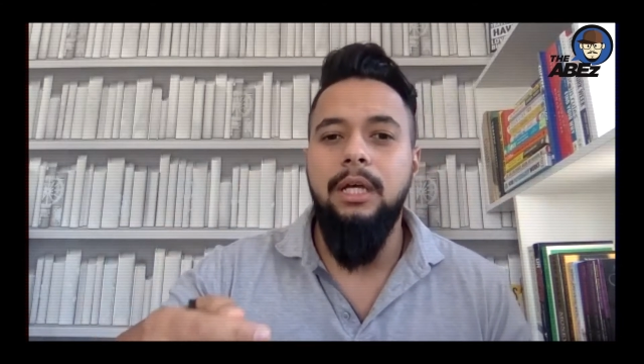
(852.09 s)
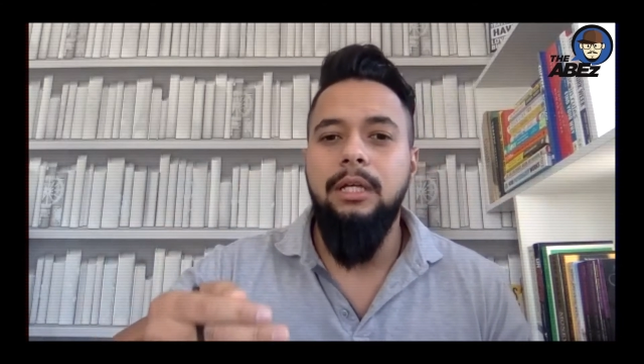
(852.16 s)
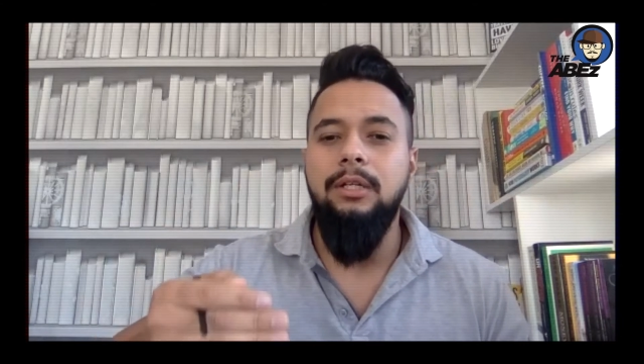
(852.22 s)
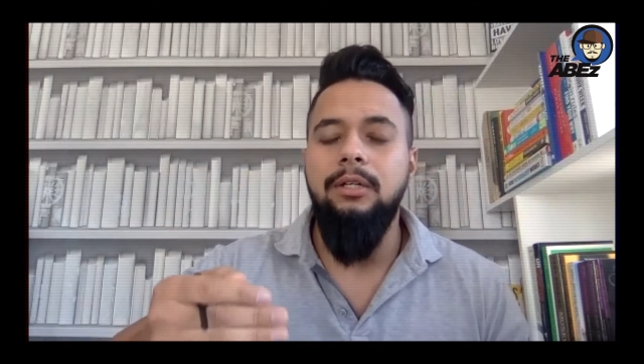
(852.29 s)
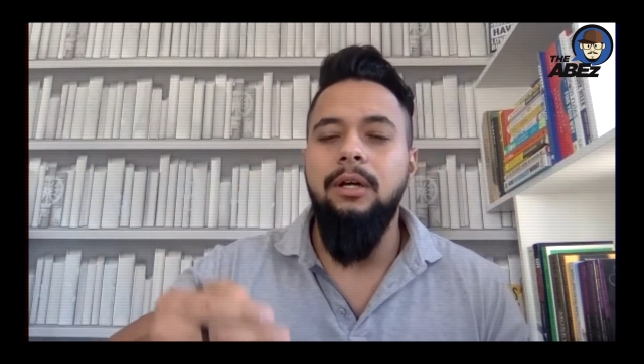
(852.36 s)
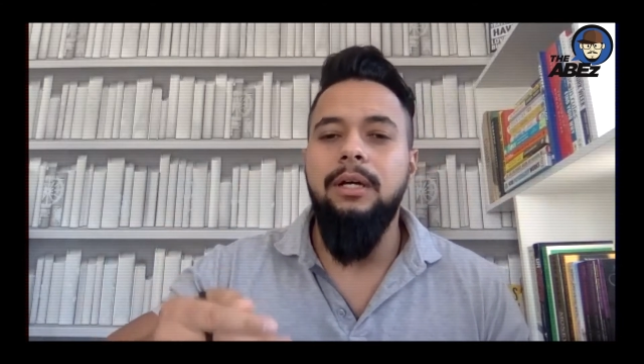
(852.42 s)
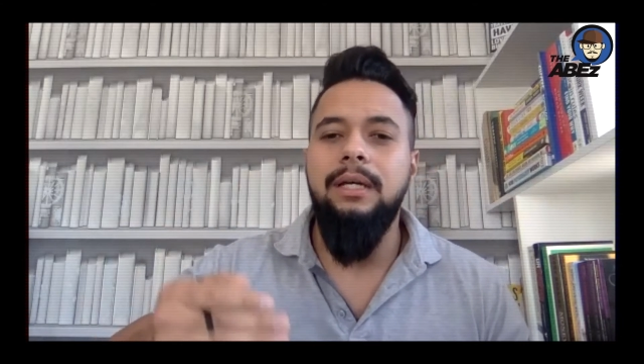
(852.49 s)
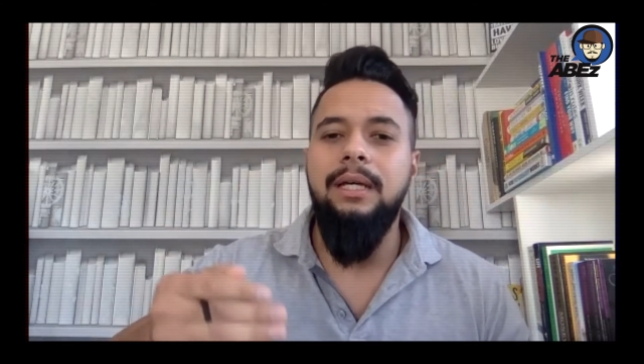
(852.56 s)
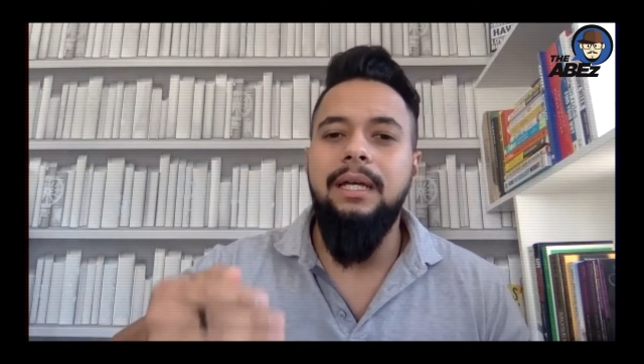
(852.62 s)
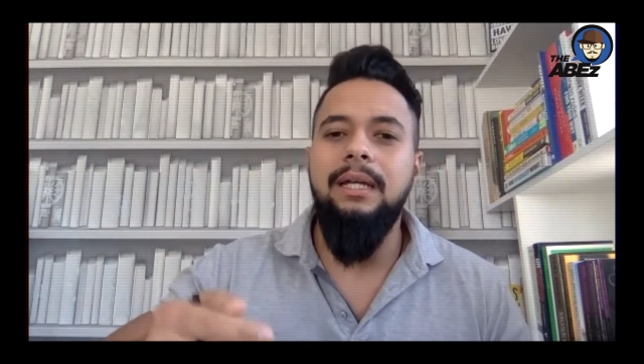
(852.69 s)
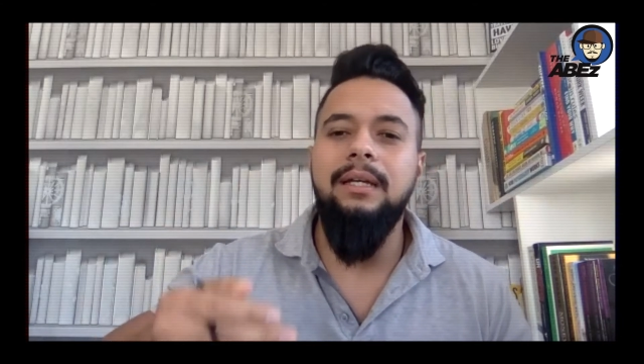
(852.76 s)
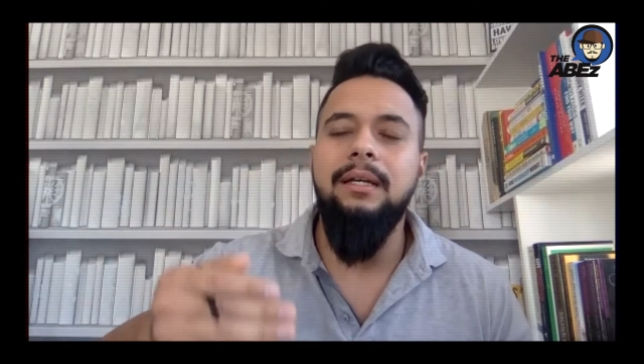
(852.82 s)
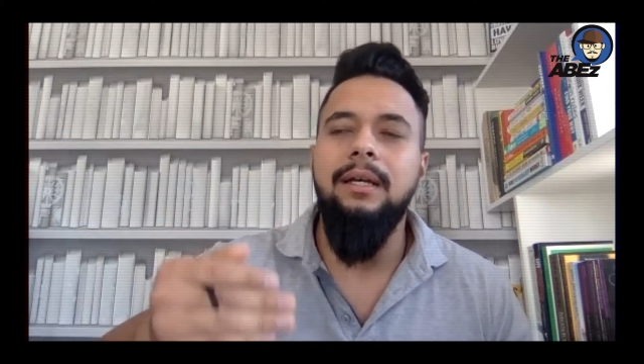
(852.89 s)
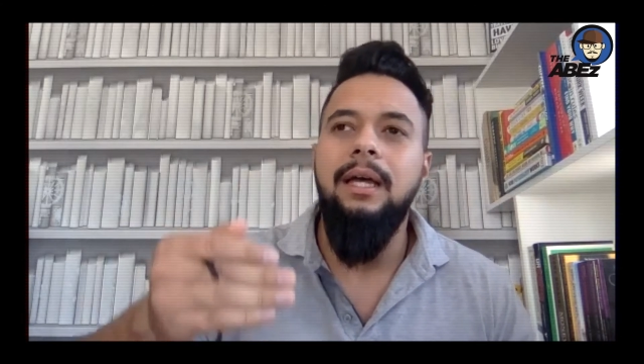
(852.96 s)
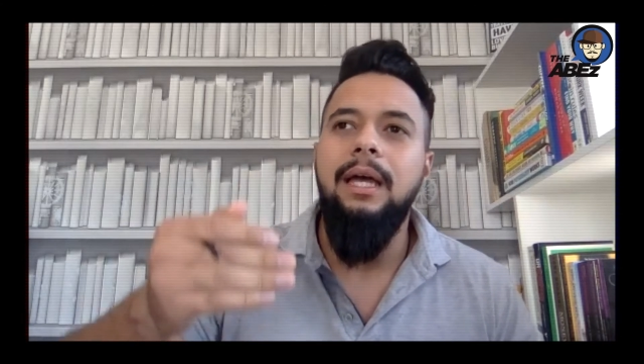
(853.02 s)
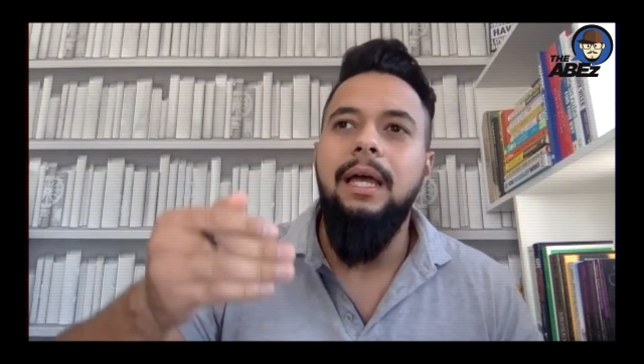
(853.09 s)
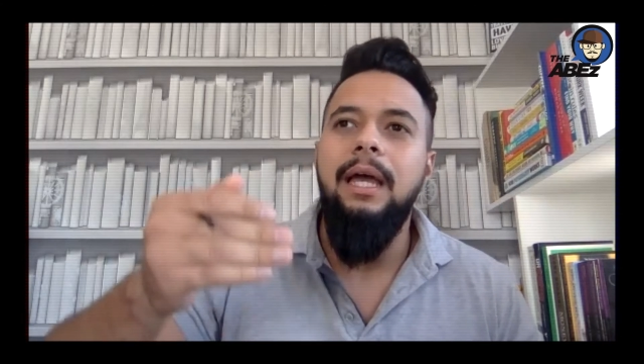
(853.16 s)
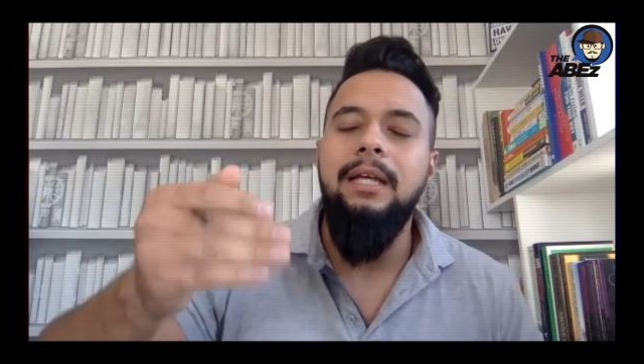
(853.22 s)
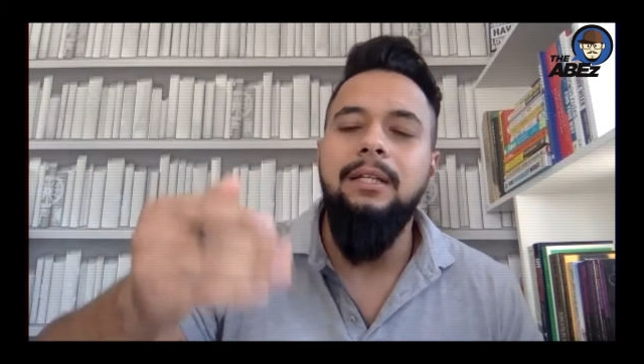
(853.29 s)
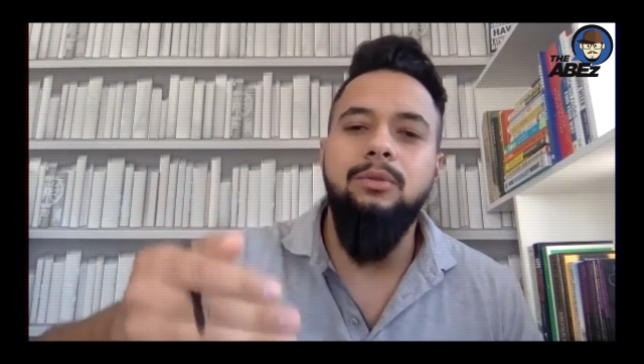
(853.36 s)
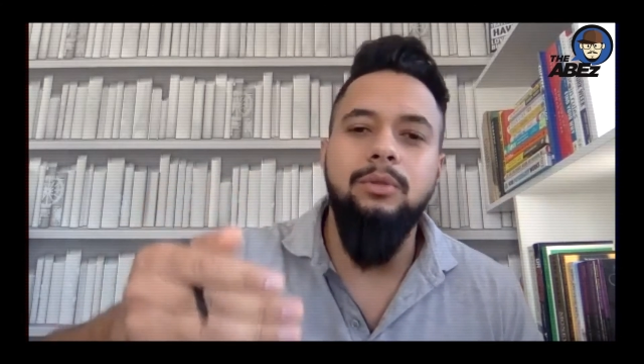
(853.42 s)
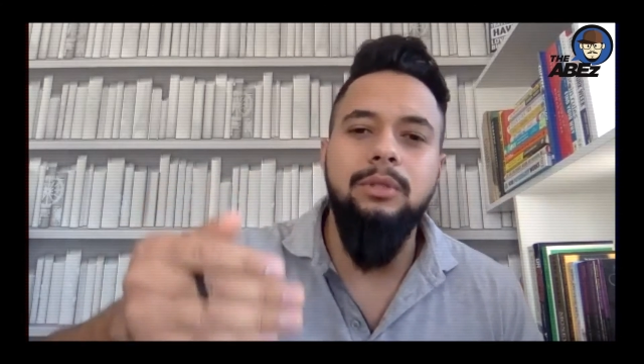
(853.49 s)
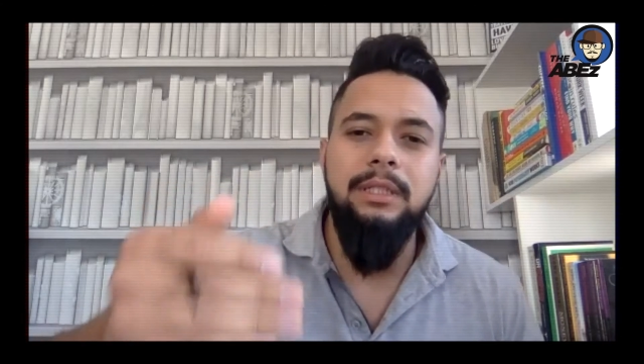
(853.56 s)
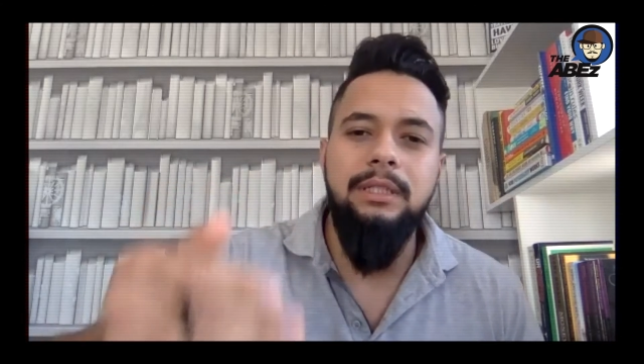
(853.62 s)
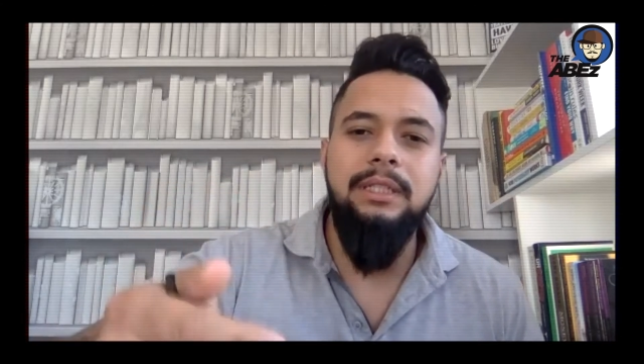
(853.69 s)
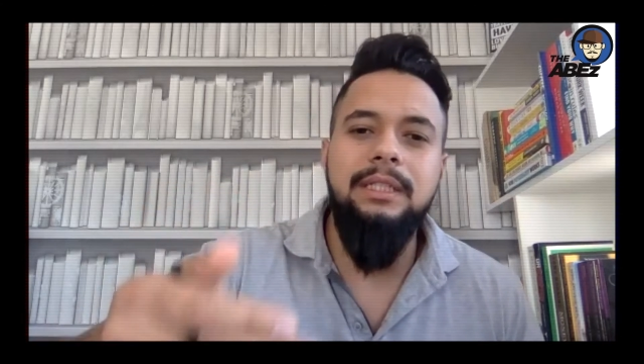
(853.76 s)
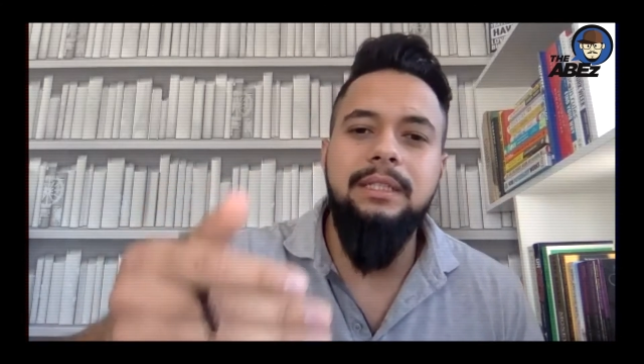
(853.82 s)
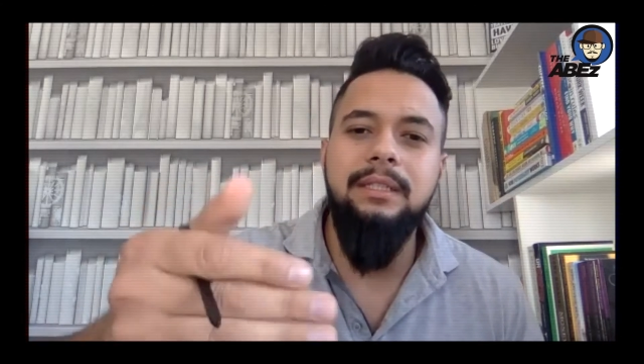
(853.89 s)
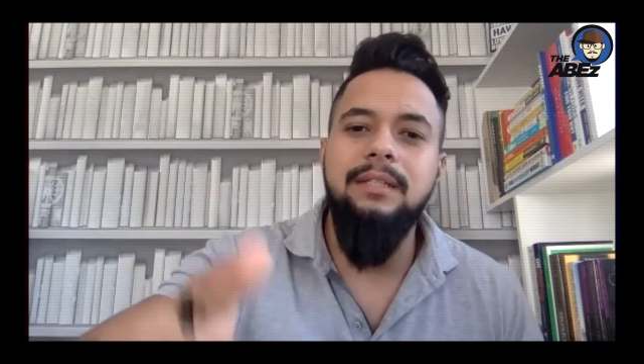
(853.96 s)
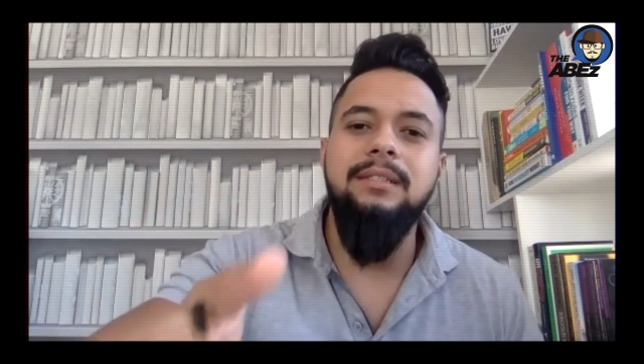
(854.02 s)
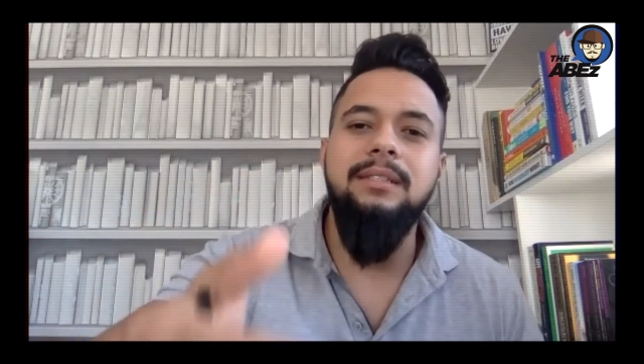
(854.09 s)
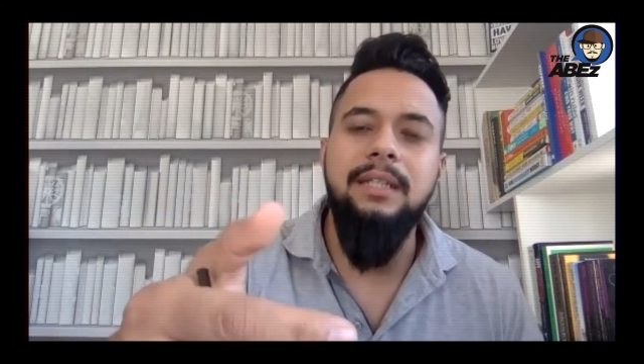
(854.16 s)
you're not getting into the details